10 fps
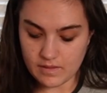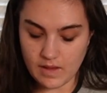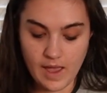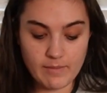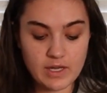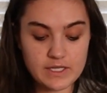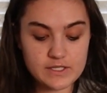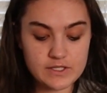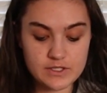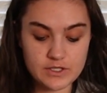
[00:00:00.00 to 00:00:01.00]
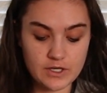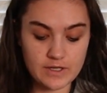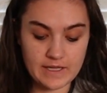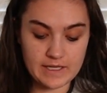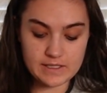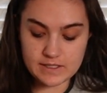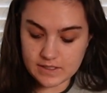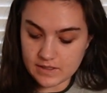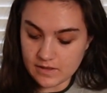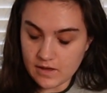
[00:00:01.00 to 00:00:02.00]
I'm gonna stir
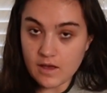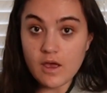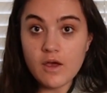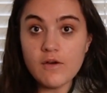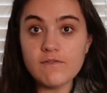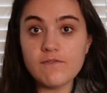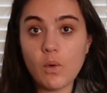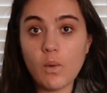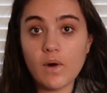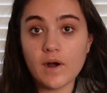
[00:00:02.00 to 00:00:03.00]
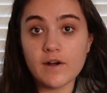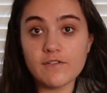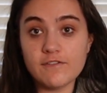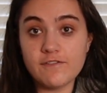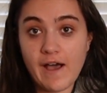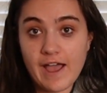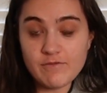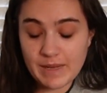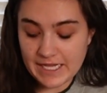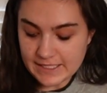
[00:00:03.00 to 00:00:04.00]
this for
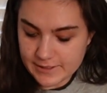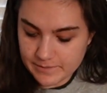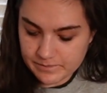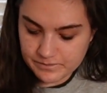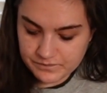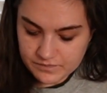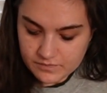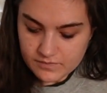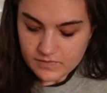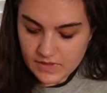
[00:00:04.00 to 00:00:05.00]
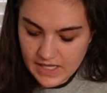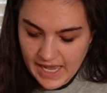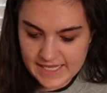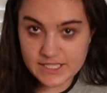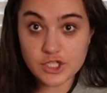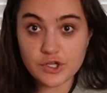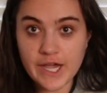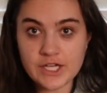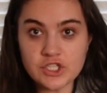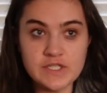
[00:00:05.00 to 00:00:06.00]
5 minutes, as the
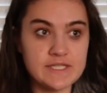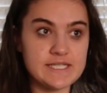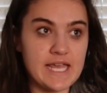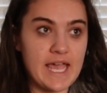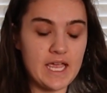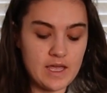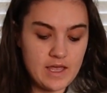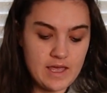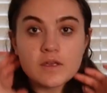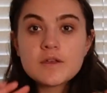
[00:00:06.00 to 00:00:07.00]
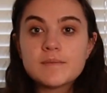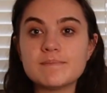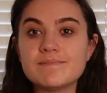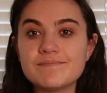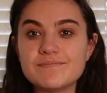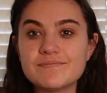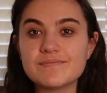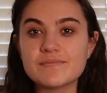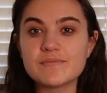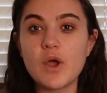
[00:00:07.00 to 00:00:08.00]
directions say.
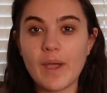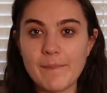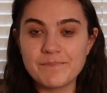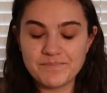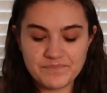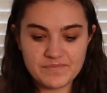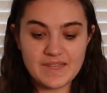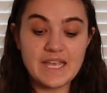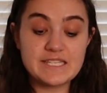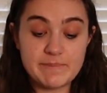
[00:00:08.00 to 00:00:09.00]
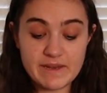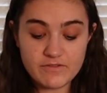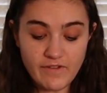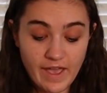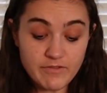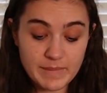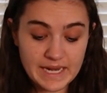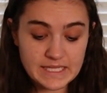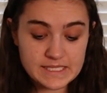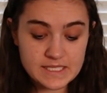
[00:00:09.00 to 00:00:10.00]
Okay, it's been 5
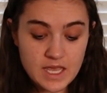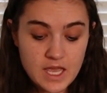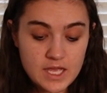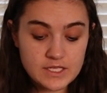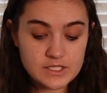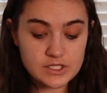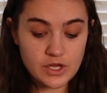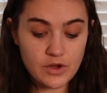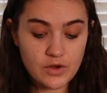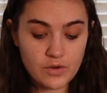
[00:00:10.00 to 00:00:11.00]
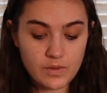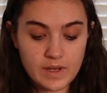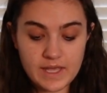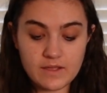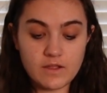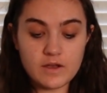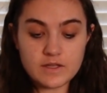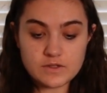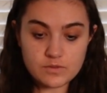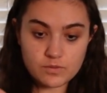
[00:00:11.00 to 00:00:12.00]
minutes, so it
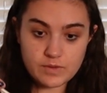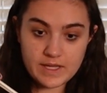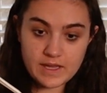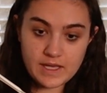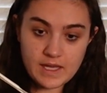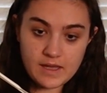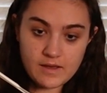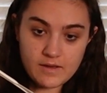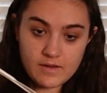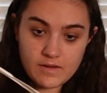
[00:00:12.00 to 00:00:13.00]
looks really